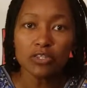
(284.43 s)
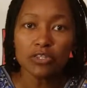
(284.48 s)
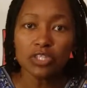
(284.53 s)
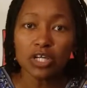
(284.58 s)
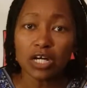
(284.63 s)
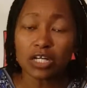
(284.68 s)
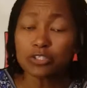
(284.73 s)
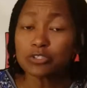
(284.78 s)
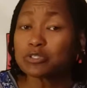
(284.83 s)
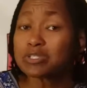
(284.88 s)

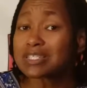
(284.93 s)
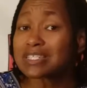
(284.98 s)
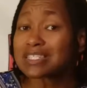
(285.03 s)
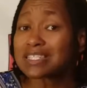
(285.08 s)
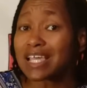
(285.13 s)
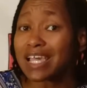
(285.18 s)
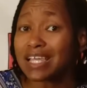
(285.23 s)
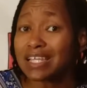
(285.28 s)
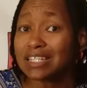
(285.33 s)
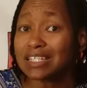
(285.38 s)
the
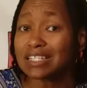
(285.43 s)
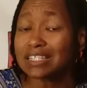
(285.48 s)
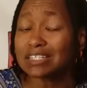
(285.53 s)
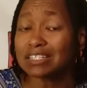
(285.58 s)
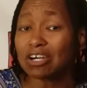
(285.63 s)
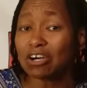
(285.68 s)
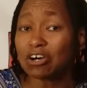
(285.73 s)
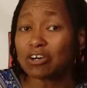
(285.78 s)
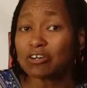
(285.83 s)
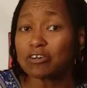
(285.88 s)

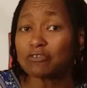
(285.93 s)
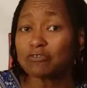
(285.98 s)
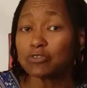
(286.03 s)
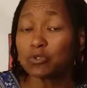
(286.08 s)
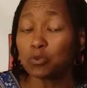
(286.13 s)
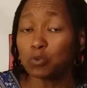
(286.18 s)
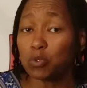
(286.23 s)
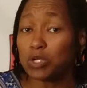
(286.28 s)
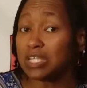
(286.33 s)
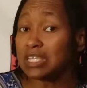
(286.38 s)
understanding of
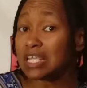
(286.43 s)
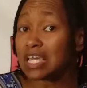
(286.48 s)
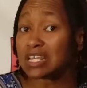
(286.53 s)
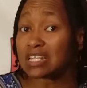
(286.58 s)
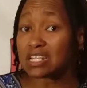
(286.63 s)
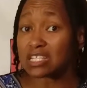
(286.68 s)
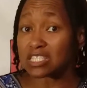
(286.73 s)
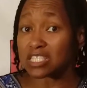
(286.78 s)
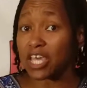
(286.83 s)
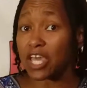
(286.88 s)
the wheat
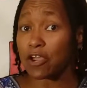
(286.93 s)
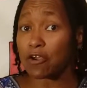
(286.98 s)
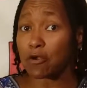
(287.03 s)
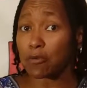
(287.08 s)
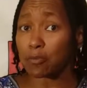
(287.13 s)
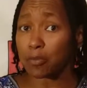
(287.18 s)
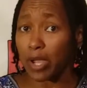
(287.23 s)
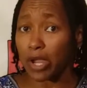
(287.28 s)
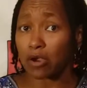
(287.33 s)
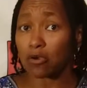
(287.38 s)
and the
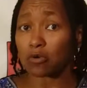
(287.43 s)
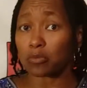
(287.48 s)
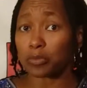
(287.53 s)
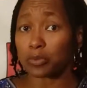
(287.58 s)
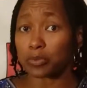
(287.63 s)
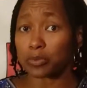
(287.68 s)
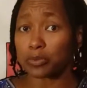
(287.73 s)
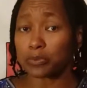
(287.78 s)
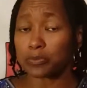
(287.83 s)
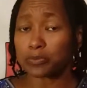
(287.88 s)
tare
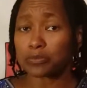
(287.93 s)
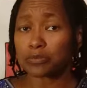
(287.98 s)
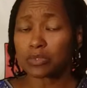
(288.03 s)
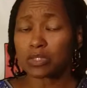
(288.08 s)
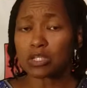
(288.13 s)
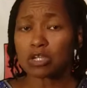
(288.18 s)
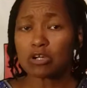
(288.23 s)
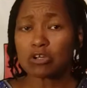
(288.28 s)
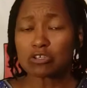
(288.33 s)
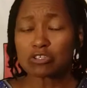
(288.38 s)
parable.
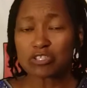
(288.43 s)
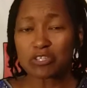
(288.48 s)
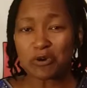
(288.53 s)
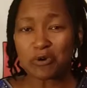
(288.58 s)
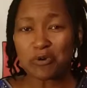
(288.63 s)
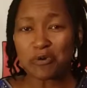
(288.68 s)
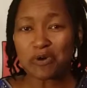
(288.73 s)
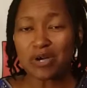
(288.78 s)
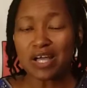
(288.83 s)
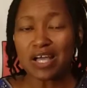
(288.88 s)

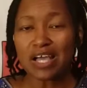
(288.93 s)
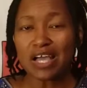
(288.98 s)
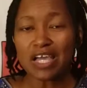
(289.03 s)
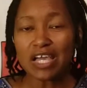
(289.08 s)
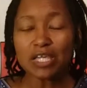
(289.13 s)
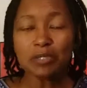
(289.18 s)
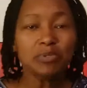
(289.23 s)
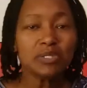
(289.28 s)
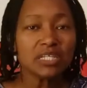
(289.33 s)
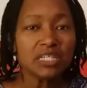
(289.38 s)
So
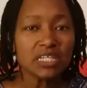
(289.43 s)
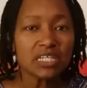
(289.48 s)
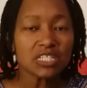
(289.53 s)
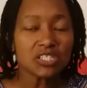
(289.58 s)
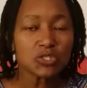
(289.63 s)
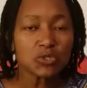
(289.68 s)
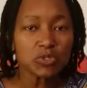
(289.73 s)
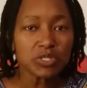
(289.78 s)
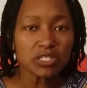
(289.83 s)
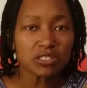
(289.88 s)
he
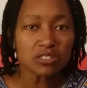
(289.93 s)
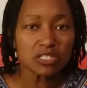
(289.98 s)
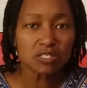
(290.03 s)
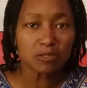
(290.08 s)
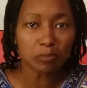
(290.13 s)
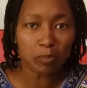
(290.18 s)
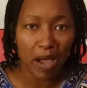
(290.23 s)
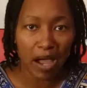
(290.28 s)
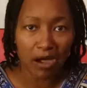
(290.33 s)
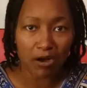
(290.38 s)
began to
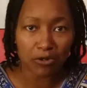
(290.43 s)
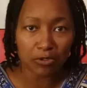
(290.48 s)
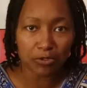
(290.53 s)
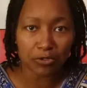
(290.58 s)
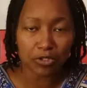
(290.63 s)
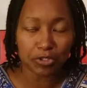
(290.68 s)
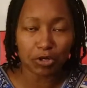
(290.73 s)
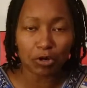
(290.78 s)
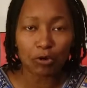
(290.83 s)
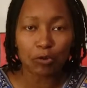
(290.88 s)

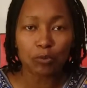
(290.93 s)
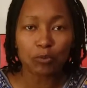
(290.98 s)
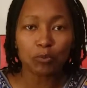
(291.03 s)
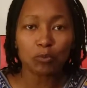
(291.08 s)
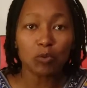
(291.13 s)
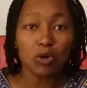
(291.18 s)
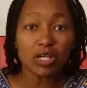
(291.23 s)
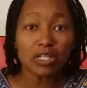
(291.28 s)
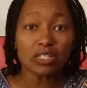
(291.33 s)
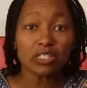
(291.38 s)
expound
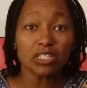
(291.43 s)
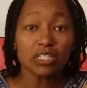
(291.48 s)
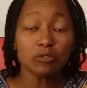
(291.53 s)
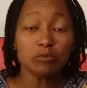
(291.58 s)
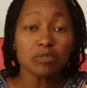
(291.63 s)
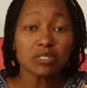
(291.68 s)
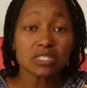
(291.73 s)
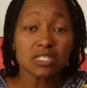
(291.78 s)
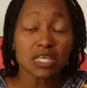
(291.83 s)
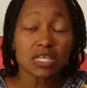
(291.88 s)
on what
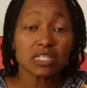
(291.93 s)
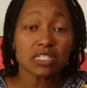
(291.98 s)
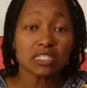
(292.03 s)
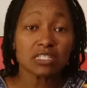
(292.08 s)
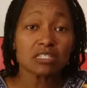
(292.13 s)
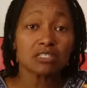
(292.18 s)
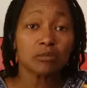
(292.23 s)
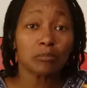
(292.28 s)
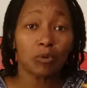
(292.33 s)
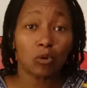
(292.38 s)
he was
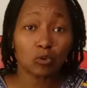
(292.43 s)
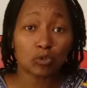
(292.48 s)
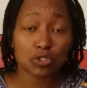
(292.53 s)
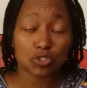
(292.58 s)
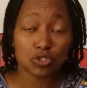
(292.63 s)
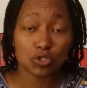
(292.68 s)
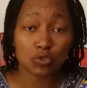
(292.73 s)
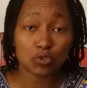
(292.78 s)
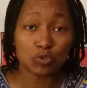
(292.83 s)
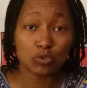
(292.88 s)
saying to the
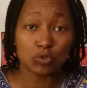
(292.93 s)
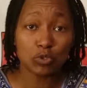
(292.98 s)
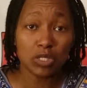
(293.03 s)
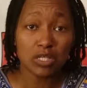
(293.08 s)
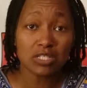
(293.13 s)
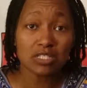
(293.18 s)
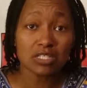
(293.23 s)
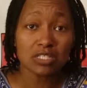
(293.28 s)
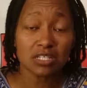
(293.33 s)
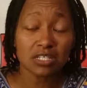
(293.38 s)
multitude,
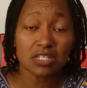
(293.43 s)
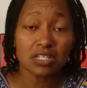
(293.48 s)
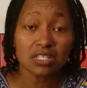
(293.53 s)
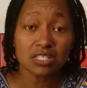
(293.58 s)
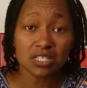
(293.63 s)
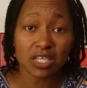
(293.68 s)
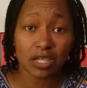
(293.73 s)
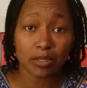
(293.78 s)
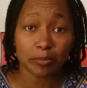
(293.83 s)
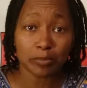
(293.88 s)
to the
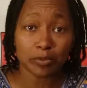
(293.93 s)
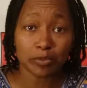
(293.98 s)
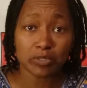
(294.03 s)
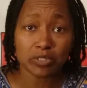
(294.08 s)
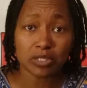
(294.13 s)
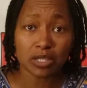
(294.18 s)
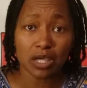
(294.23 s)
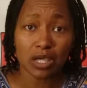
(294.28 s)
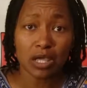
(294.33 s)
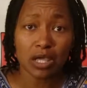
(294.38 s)

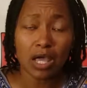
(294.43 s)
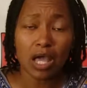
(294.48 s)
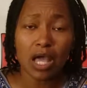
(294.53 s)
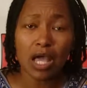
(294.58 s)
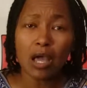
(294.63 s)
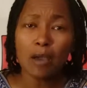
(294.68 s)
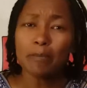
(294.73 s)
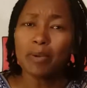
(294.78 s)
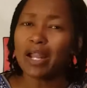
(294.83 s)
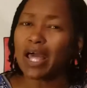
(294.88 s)
disciples.
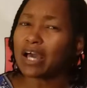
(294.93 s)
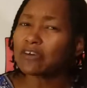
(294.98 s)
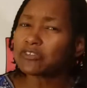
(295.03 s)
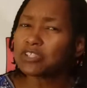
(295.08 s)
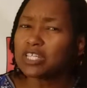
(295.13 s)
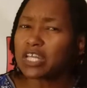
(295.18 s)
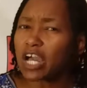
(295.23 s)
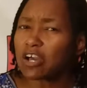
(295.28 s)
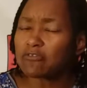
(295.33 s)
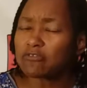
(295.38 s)
But
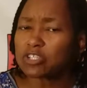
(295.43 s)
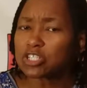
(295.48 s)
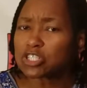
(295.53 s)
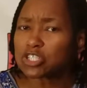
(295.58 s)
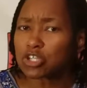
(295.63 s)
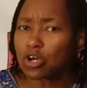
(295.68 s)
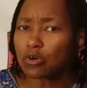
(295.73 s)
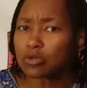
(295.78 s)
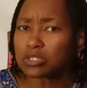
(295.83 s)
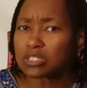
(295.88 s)
after he got
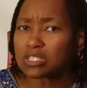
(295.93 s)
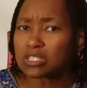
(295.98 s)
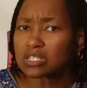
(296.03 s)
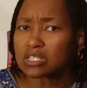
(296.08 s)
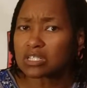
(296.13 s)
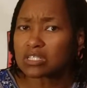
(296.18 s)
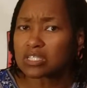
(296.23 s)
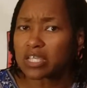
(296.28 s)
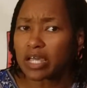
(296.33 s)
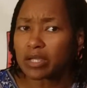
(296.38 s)
finished talking to the
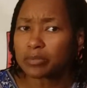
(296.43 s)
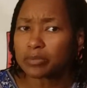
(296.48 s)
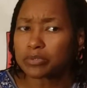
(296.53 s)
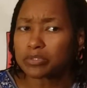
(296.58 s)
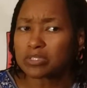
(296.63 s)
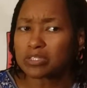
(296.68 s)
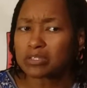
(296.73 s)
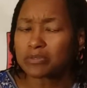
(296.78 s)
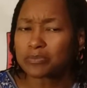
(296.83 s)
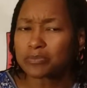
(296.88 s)

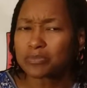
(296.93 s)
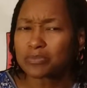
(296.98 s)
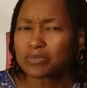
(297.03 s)
disciples,